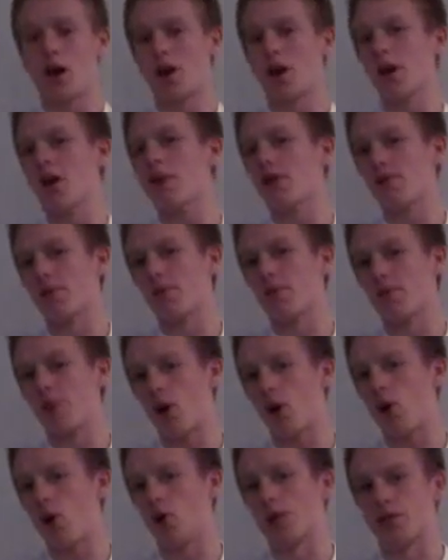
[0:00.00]
Another
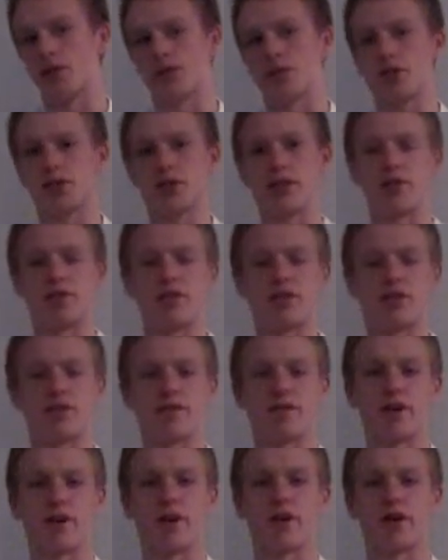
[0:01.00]
component of the
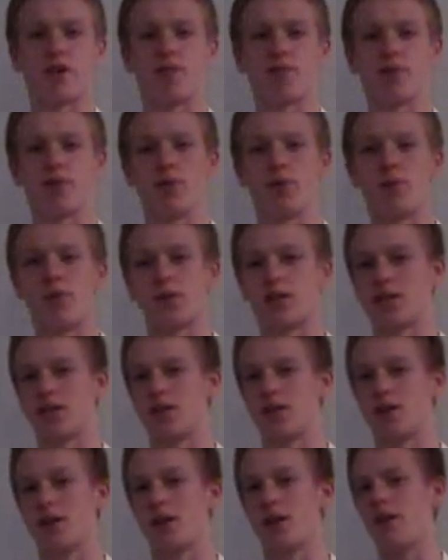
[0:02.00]
Confederate government was
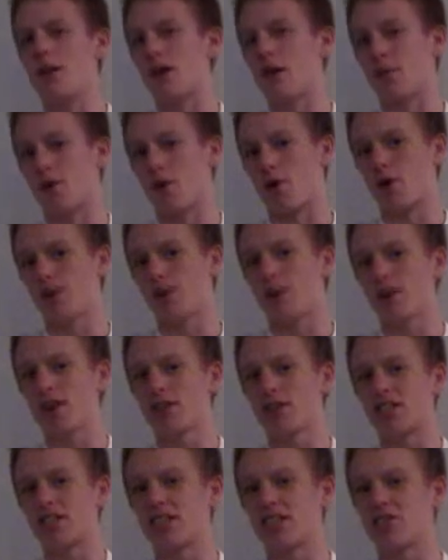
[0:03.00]
their
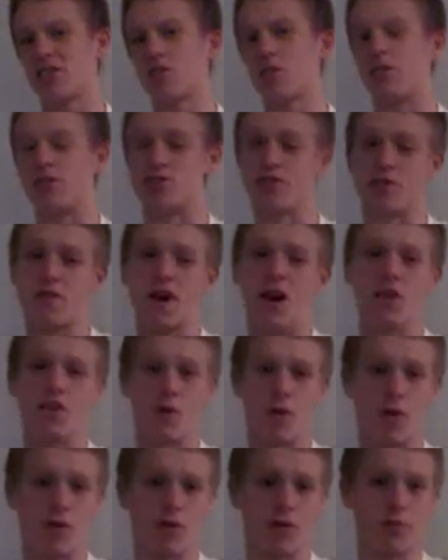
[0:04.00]
monetary system, which
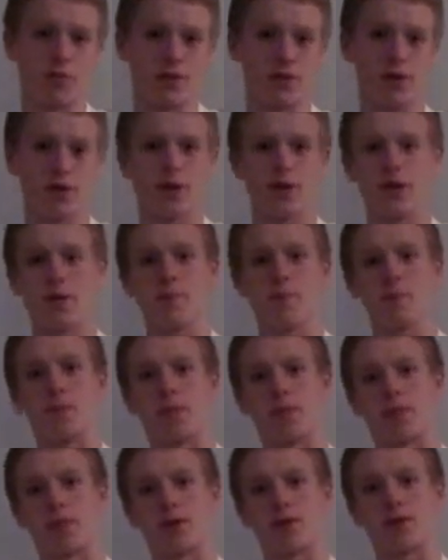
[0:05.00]
failed horribly.
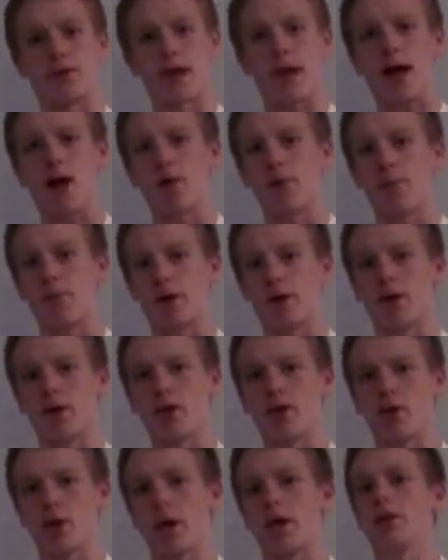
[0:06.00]
Their dollar
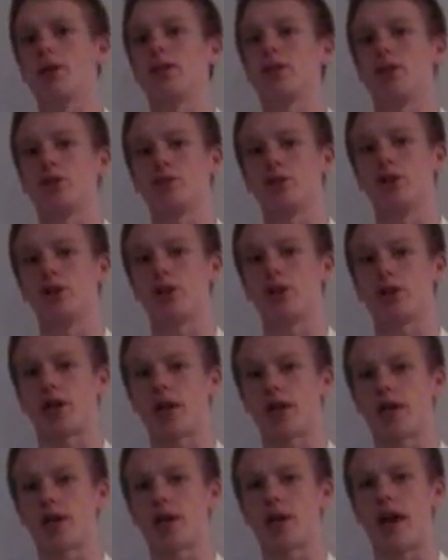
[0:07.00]
bill greatly
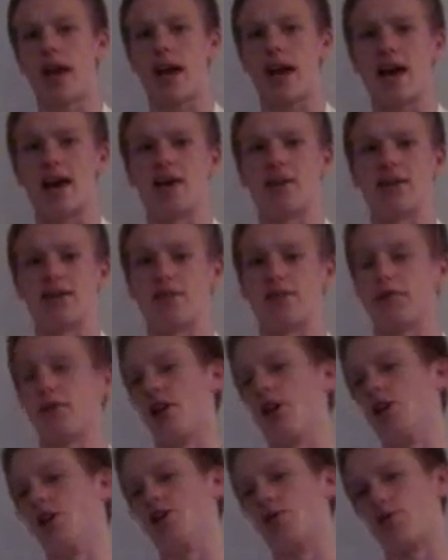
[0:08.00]
depreciated as
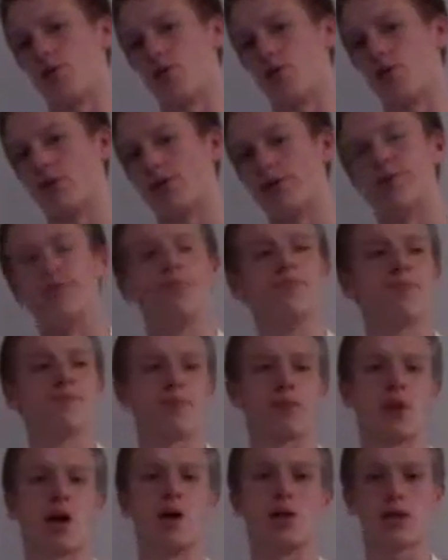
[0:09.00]
inflation rose.
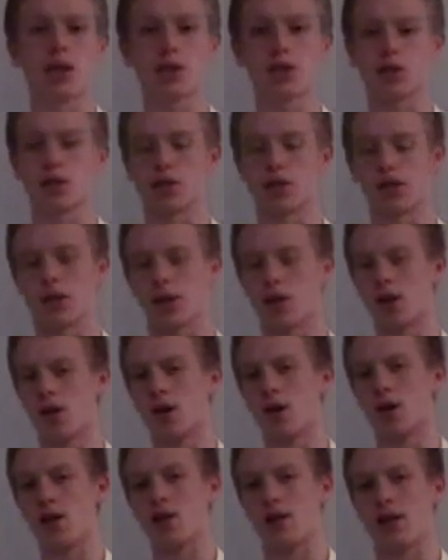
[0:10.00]
Additionally,
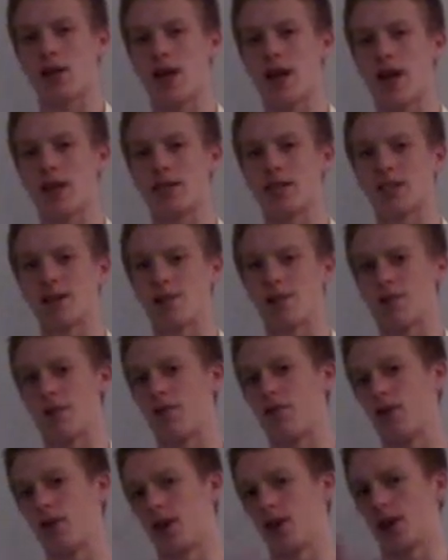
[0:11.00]
the concept
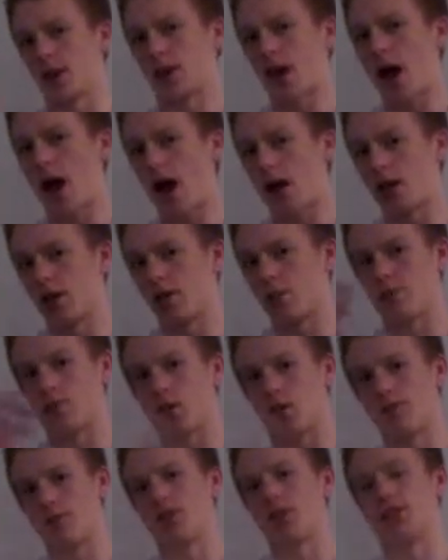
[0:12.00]
of cotton
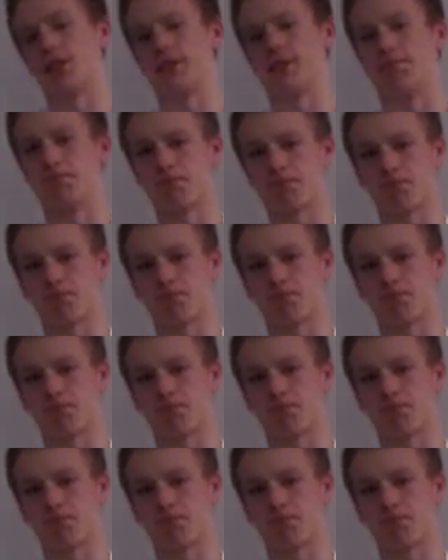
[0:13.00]
diplomacy